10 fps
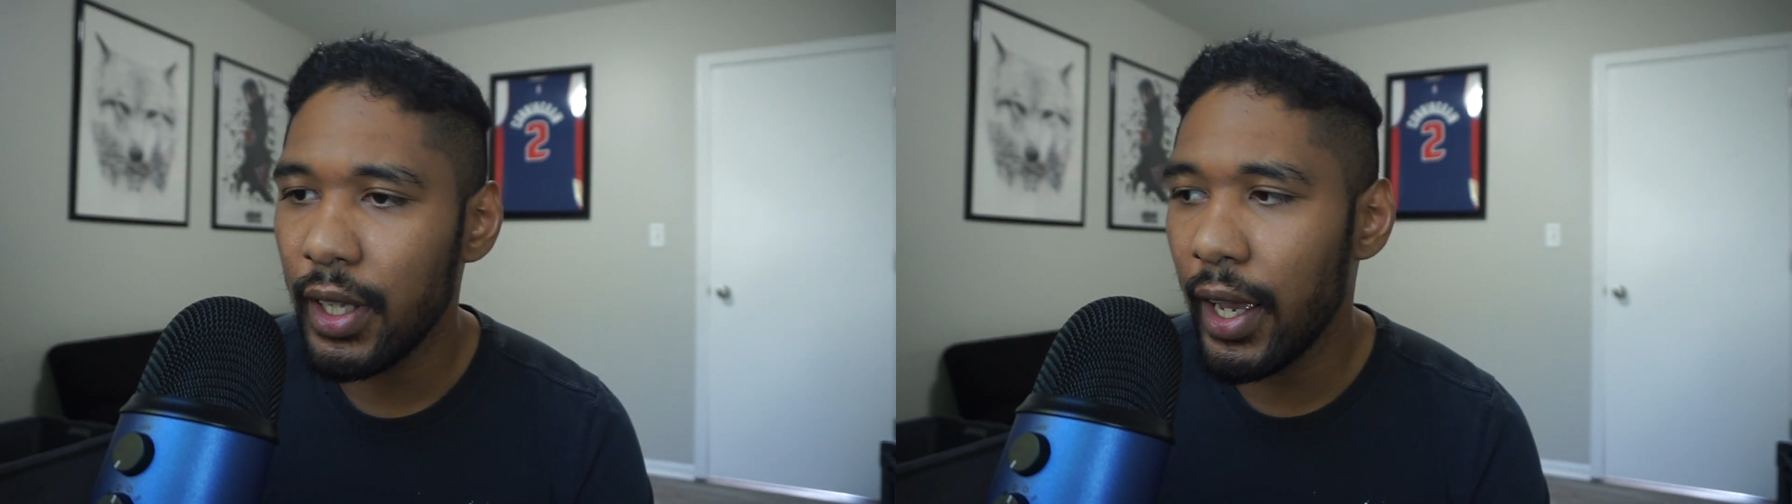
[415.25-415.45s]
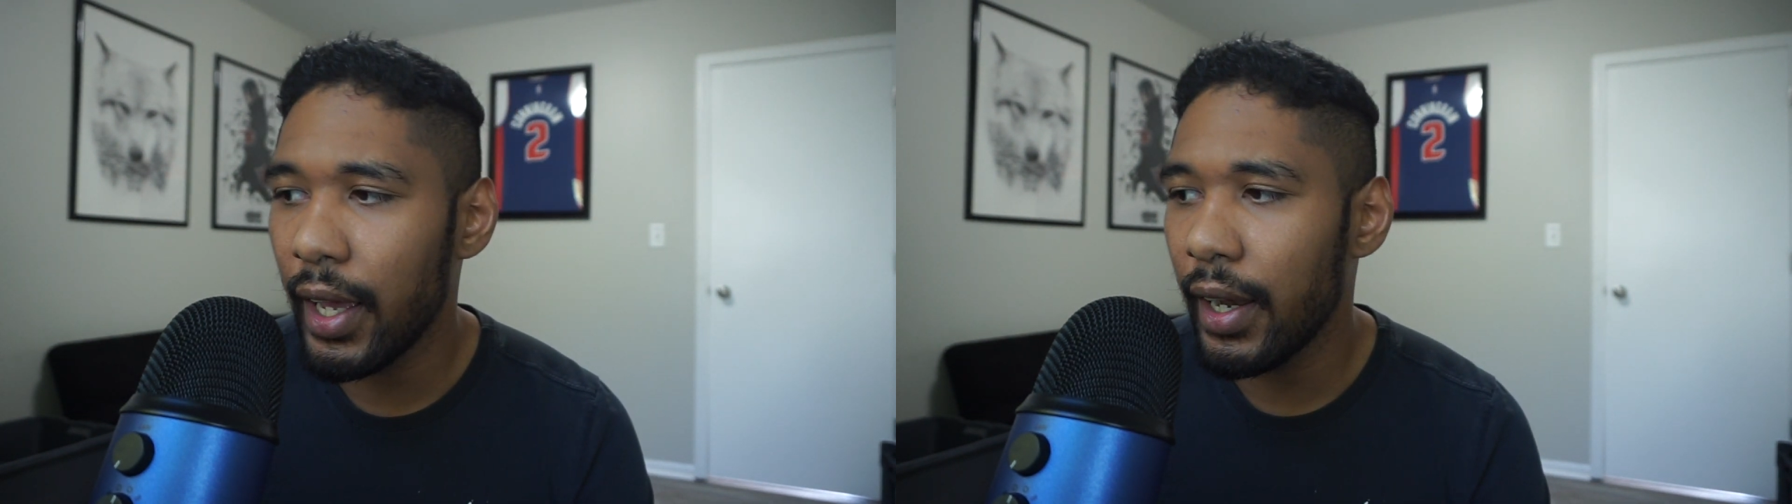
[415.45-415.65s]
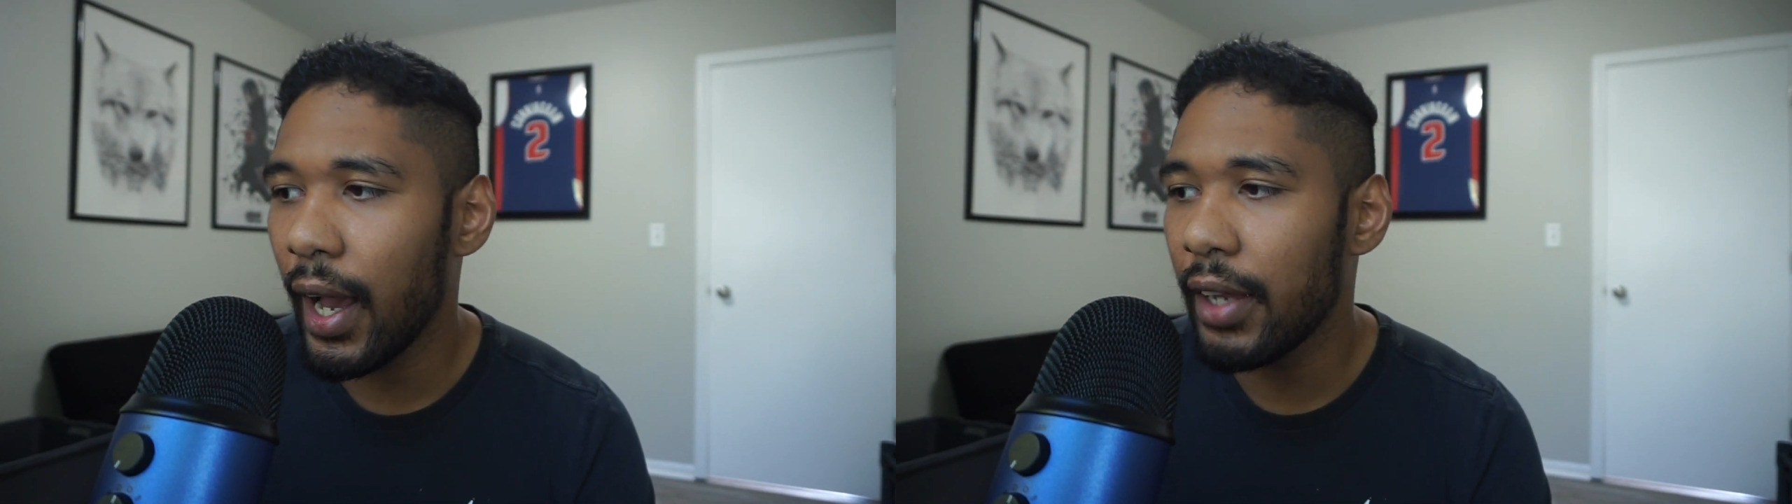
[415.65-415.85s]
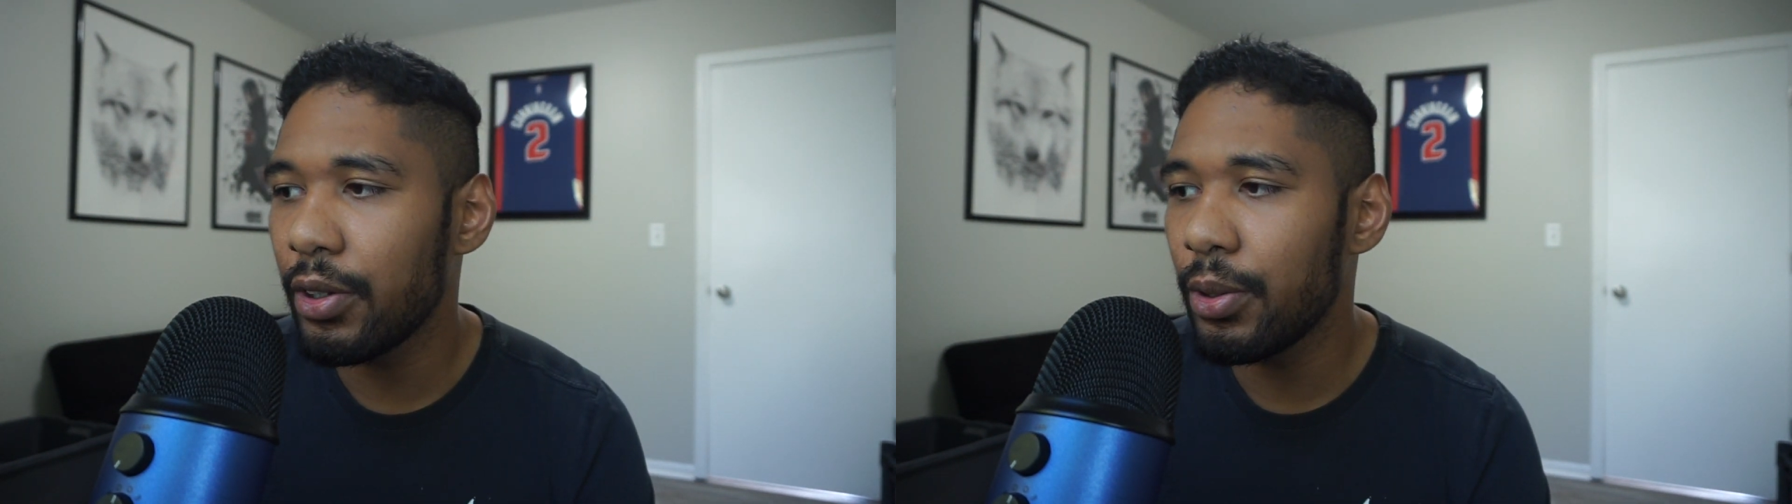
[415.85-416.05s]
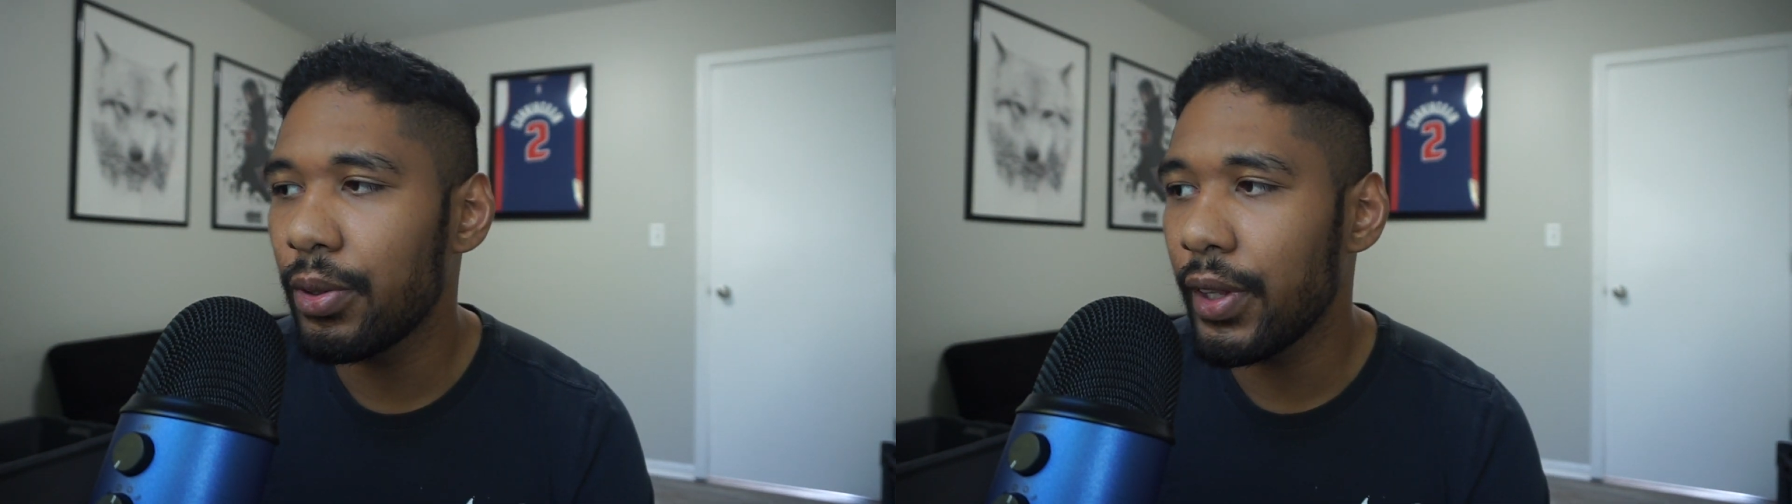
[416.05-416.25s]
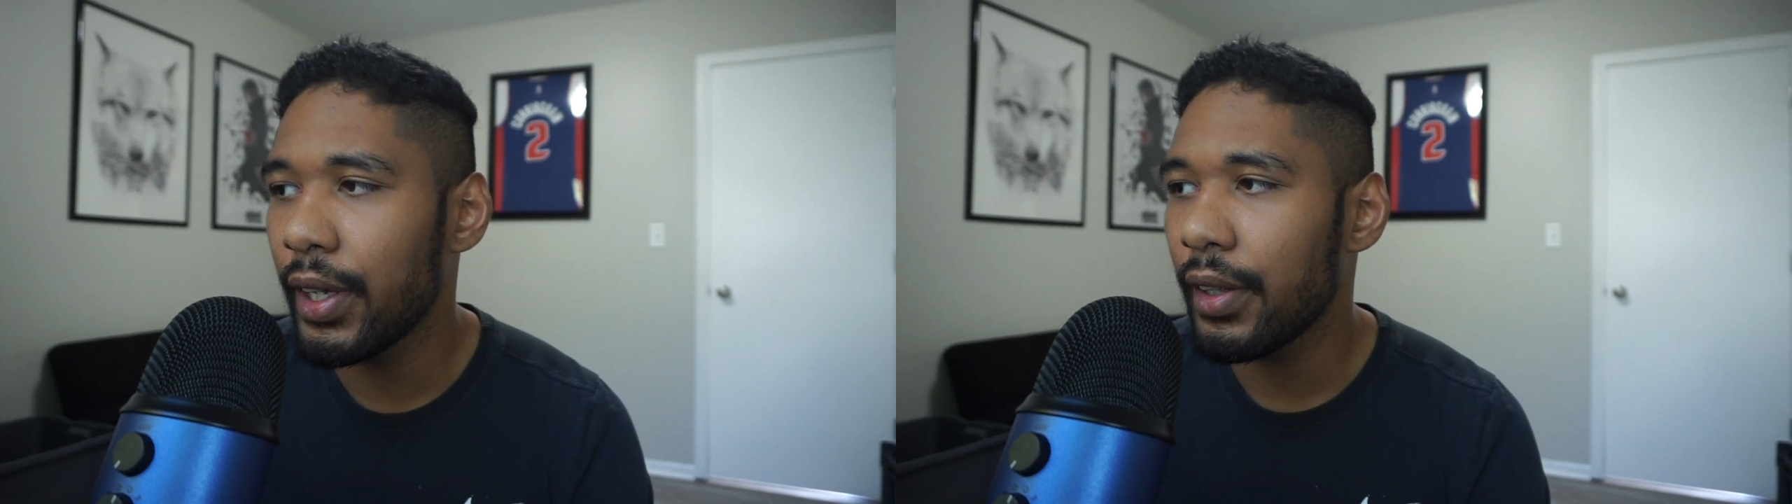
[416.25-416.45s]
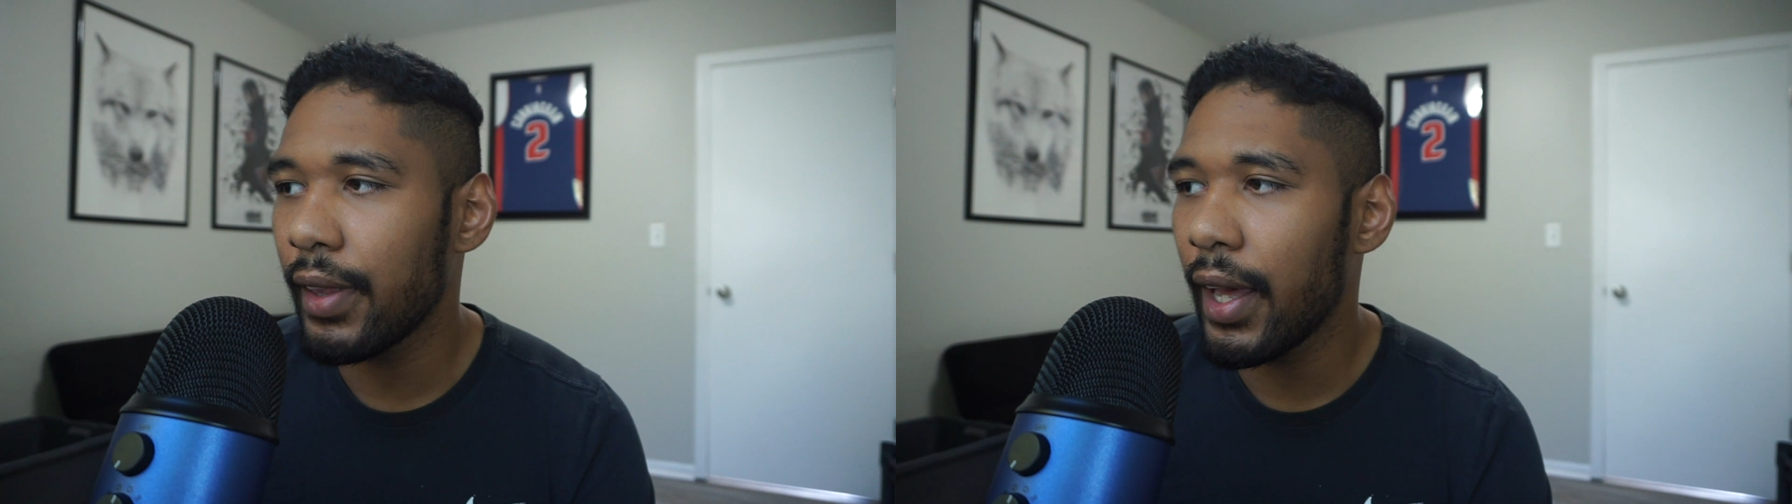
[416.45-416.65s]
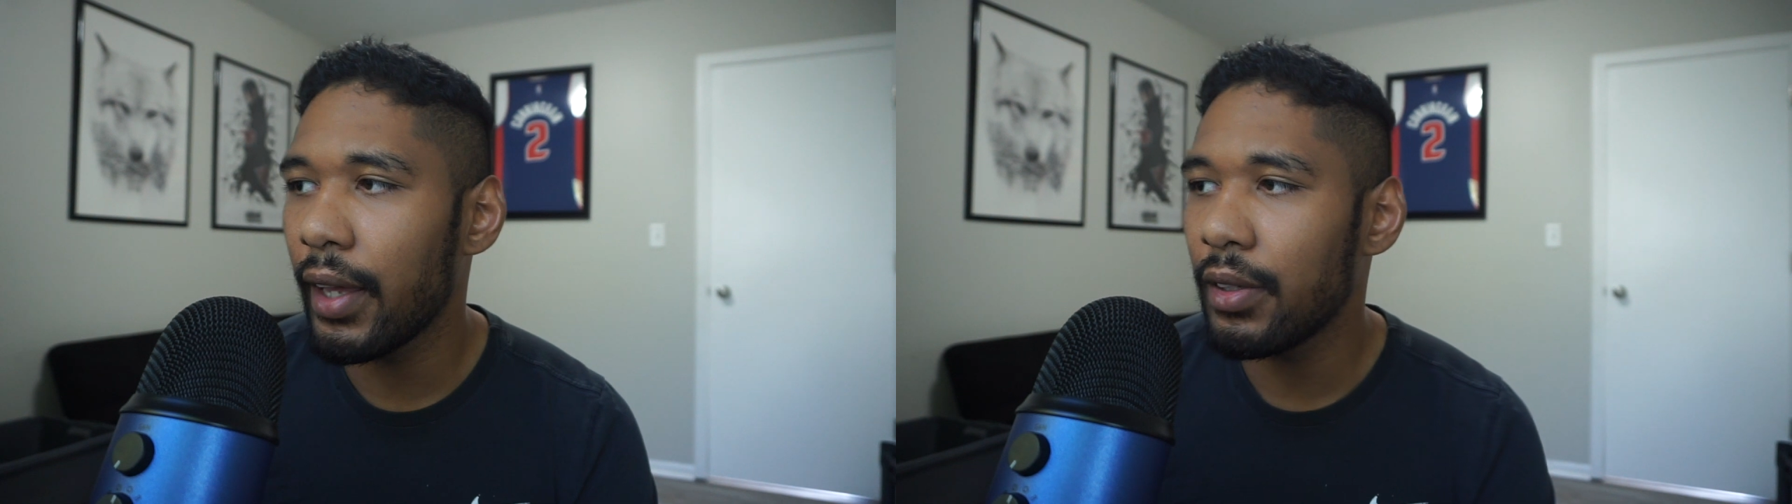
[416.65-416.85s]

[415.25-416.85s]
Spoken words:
and I do think that,